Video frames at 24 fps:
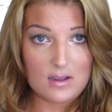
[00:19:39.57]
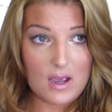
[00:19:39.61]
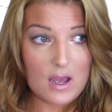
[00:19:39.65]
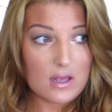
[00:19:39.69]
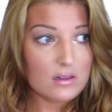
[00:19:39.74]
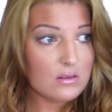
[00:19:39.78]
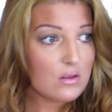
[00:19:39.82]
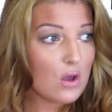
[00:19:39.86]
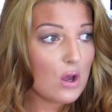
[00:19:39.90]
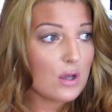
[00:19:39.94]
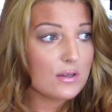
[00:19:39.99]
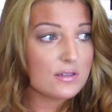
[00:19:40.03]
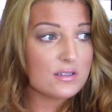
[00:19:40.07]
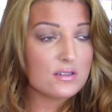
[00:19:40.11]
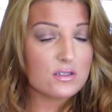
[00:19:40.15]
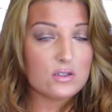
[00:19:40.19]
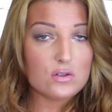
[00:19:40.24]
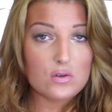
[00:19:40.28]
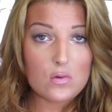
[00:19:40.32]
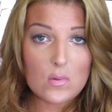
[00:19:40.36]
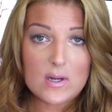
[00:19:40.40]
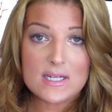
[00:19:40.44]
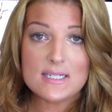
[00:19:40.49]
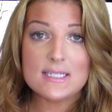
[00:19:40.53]
I lost
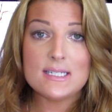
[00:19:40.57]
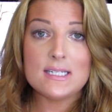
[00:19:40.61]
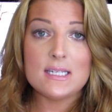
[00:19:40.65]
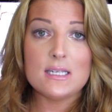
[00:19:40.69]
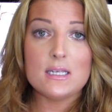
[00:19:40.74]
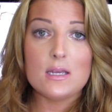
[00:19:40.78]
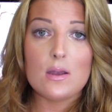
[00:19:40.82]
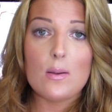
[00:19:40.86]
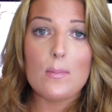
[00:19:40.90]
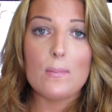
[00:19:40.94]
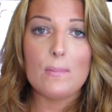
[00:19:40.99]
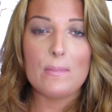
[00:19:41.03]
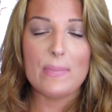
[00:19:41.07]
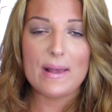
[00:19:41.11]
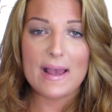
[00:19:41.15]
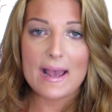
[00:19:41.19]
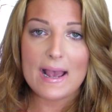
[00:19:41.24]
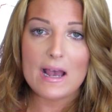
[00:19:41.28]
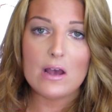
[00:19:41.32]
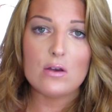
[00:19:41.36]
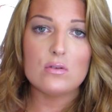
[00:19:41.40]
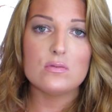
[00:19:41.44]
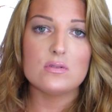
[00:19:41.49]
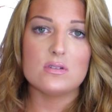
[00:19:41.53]
20
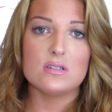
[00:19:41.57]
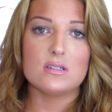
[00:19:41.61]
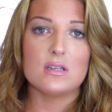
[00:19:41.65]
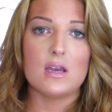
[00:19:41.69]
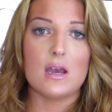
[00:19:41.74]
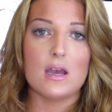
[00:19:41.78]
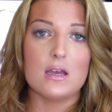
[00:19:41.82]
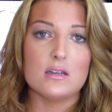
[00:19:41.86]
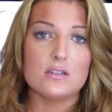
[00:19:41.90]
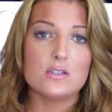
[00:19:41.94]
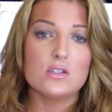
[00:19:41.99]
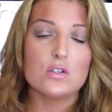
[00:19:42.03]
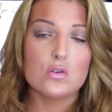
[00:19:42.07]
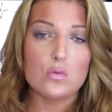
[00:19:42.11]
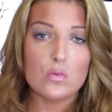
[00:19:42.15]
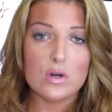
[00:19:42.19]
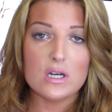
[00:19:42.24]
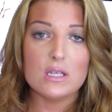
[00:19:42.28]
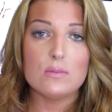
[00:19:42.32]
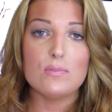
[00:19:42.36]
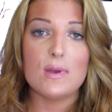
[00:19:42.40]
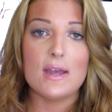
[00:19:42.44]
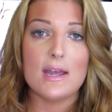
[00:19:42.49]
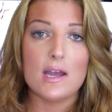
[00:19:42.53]
pounds, guys,
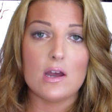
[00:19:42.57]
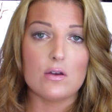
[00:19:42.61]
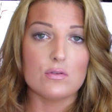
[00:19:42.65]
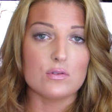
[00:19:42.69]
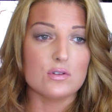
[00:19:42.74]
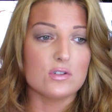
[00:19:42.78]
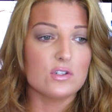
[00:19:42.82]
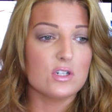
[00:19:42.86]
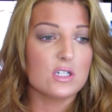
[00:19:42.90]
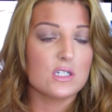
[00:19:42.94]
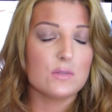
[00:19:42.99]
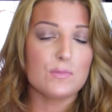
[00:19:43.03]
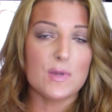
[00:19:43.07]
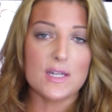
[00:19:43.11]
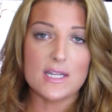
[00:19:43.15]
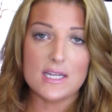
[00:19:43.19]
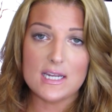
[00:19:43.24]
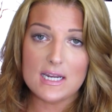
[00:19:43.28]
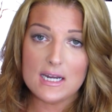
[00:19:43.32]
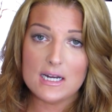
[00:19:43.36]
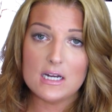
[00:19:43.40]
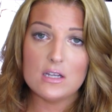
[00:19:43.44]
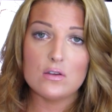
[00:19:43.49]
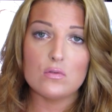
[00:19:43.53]
20 pounds just by
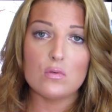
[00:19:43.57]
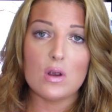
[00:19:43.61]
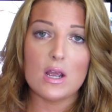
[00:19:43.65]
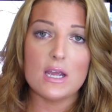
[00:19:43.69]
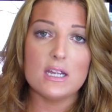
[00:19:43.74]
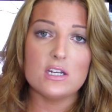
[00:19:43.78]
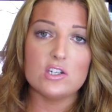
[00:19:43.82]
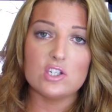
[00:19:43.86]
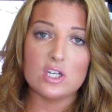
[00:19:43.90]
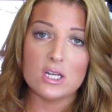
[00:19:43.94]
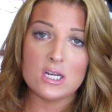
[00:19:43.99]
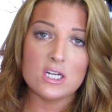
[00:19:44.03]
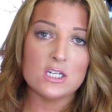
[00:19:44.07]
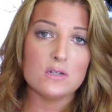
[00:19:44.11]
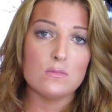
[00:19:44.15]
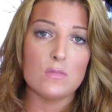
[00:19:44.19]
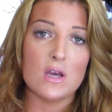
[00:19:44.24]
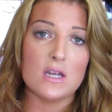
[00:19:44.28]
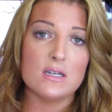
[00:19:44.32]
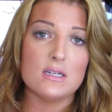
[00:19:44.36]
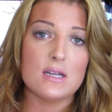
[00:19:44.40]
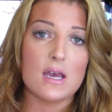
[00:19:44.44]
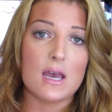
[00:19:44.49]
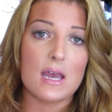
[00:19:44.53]
eating right, changing
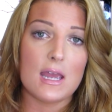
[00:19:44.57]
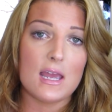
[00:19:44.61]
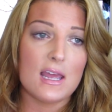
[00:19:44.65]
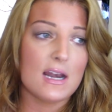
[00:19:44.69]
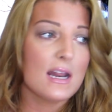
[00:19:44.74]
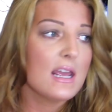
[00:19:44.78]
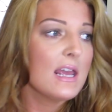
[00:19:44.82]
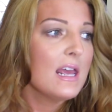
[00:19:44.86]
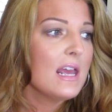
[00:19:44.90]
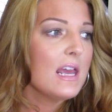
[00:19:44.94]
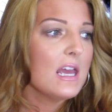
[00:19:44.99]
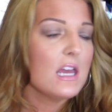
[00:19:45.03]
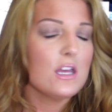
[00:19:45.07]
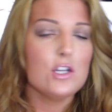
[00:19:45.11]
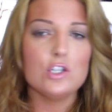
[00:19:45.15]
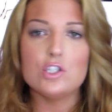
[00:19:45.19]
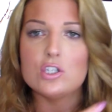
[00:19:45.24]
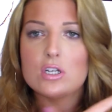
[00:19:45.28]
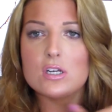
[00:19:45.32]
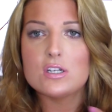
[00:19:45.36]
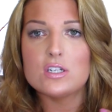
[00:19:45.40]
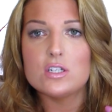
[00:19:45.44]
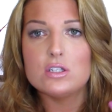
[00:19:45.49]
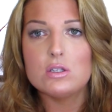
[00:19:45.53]
my diet, and
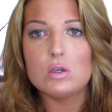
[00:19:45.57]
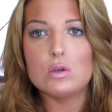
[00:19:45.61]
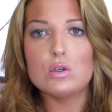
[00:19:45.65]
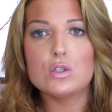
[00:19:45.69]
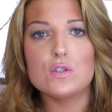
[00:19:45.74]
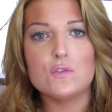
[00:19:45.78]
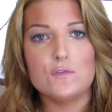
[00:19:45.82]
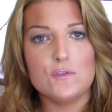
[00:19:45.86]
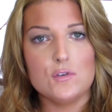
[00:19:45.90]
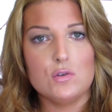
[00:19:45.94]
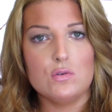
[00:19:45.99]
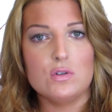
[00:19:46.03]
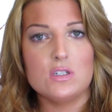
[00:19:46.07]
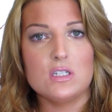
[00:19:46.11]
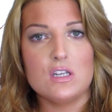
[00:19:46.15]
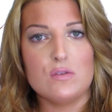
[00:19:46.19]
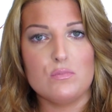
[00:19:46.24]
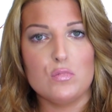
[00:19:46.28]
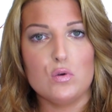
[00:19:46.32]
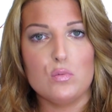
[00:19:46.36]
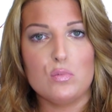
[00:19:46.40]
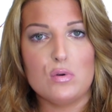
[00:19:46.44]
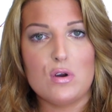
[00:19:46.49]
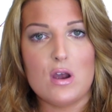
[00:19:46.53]
just those few
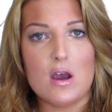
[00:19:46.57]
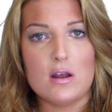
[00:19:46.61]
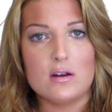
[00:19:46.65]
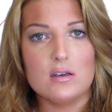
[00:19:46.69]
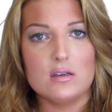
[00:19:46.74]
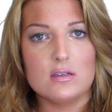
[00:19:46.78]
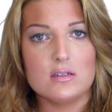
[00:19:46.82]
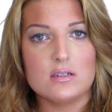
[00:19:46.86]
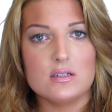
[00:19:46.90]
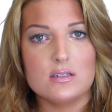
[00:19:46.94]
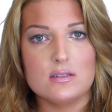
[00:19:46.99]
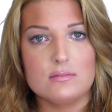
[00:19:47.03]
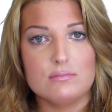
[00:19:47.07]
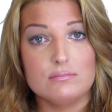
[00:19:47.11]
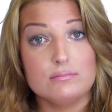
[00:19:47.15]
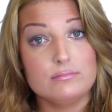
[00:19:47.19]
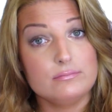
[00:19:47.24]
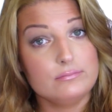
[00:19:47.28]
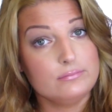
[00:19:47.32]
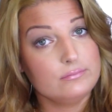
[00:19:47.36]
simple products.